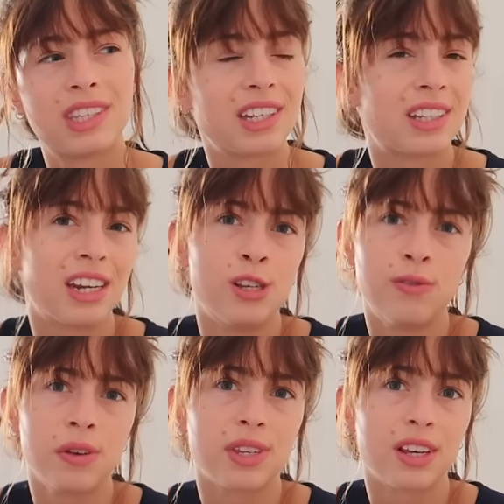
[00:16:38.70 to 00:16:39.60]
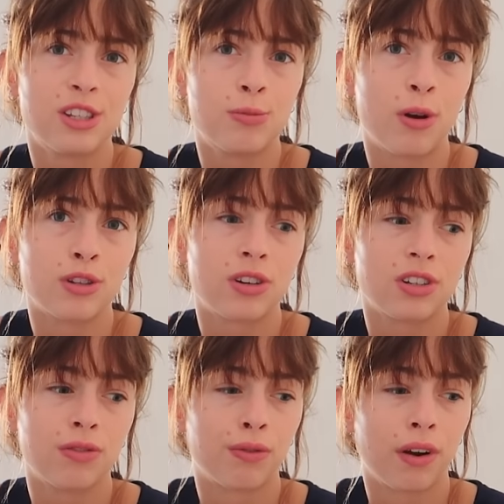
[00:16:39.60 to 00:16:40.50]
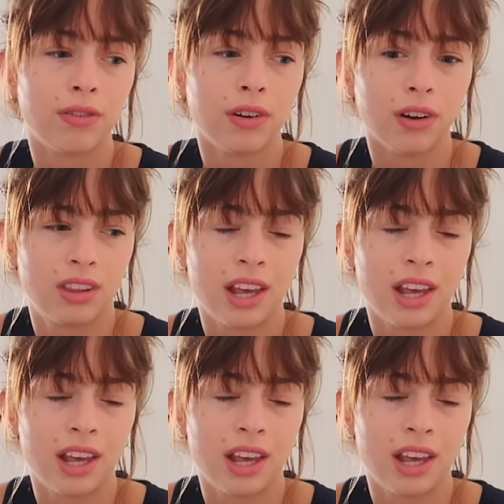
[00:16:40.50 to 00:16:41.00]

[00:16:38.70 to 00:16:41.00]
6 days feels like a small stretch of forever.